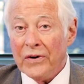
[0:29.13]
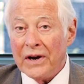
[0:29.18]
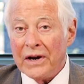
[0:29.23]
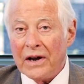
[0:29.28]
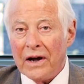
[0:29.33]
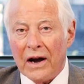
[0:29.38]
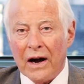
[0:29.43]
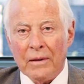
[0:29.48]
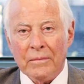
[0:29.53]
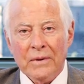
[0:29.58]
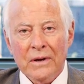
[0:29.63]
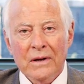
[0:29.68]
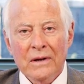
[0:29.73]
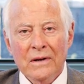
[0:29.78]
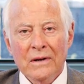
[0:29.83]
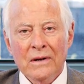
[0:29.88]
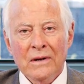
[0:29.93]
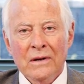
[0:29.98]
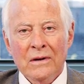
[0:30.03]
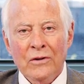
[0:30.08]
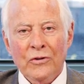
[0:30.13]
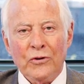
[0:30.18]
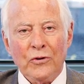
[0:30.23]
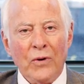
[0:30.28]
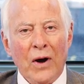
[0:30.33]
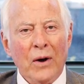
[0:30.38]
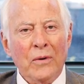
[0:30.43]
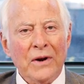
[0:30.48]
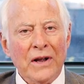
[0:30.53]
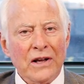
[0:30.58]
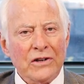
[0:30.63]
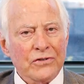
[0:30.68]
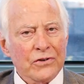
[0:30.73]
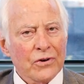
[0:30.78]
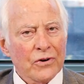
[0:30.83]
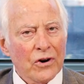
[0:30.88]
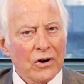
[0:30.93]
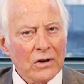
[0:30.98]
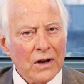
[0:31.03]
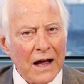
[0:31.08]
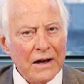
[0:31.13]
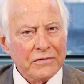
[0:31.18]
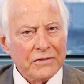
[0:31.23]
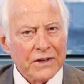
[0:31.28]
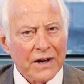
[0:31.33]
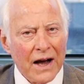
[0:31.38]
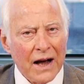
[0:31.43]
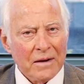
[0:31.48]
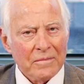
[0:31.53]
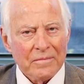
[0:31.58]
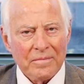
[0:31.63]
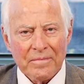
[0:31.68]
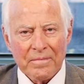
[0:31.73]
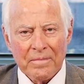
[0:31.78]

income throughout his or her lifetime.